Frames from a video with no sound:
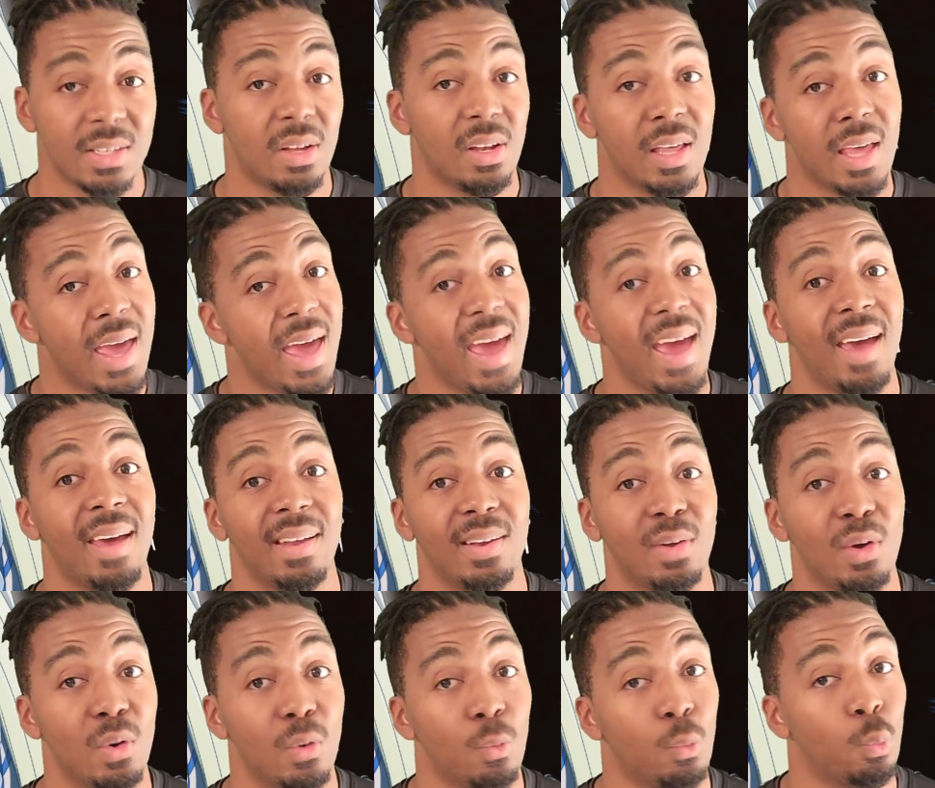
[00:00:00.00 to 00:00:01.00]
only had
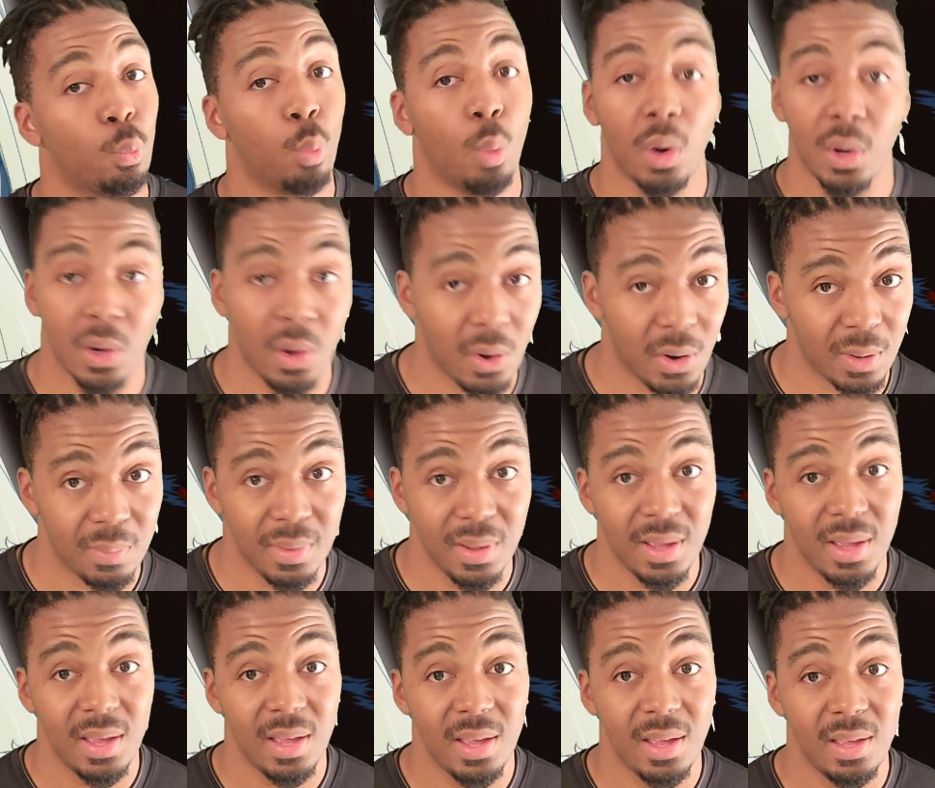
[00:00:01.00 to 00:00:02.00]
one arm.
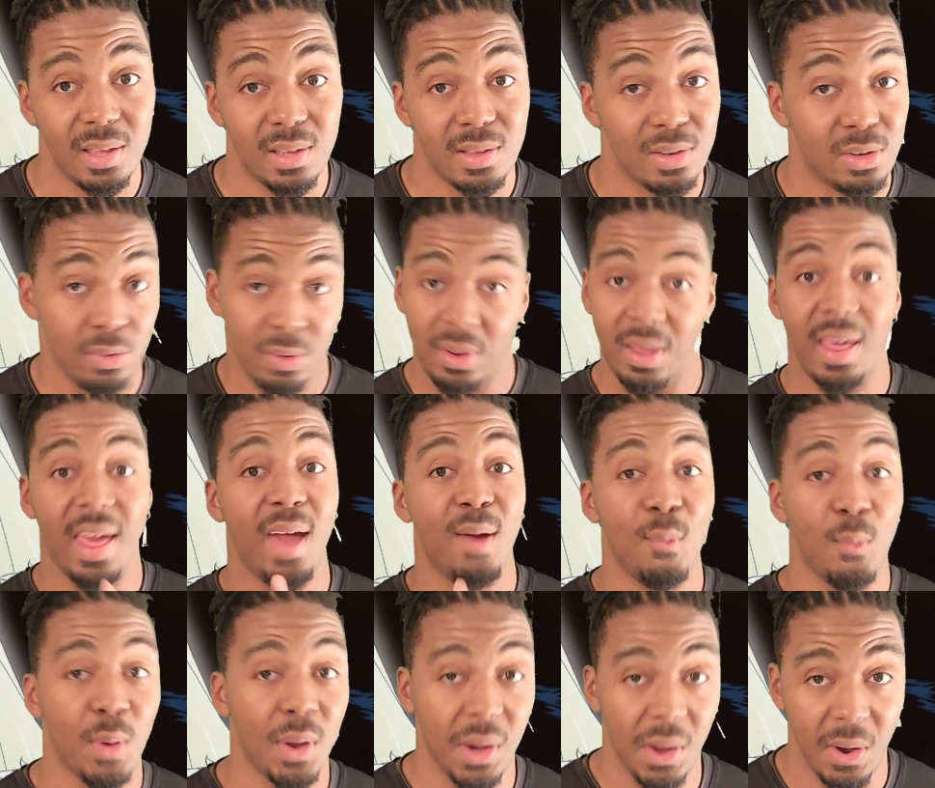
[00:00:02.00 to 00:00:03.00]
Dude had
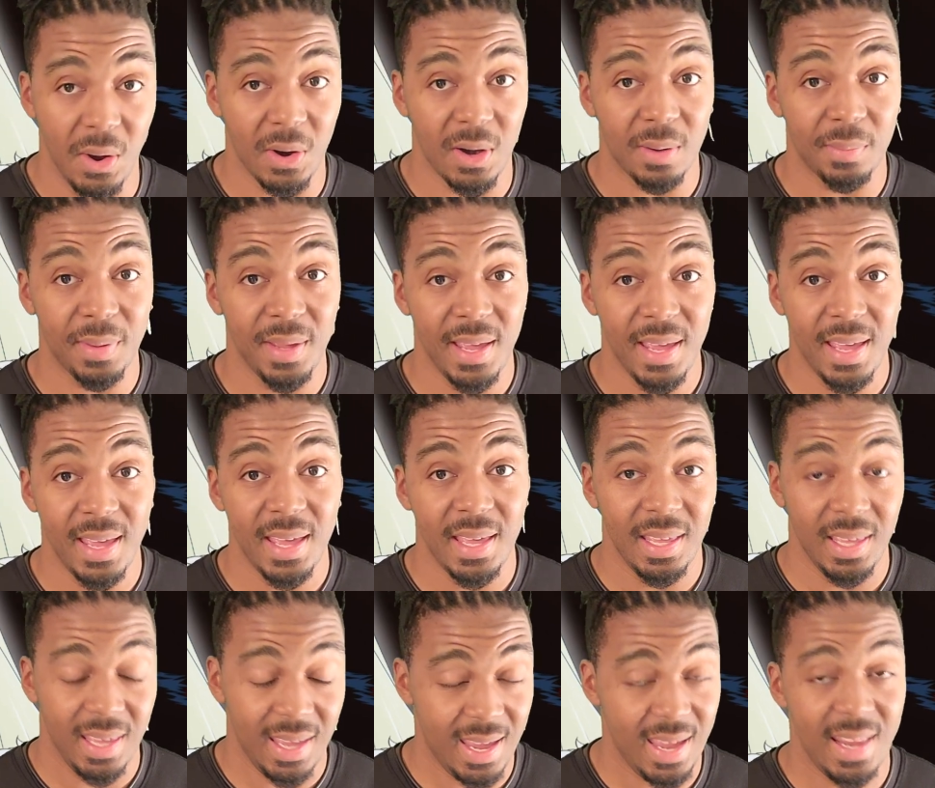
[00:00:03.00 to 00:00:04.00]
one arm,
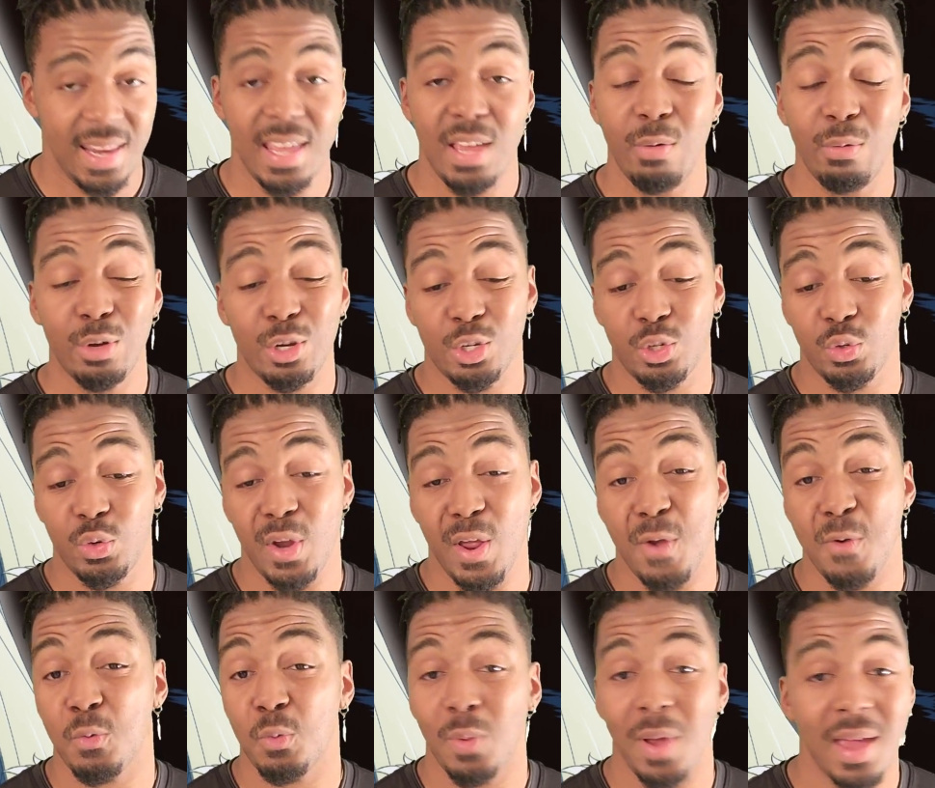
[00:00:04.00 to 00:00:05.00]
and he was straight
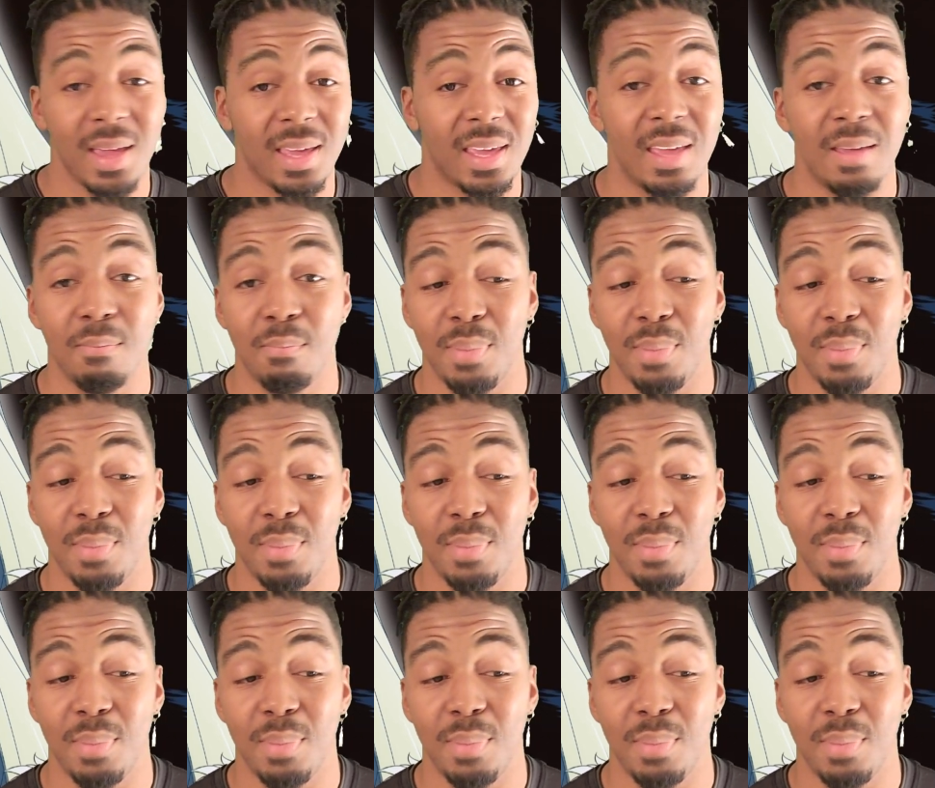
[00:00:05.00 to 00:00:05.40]
wrecking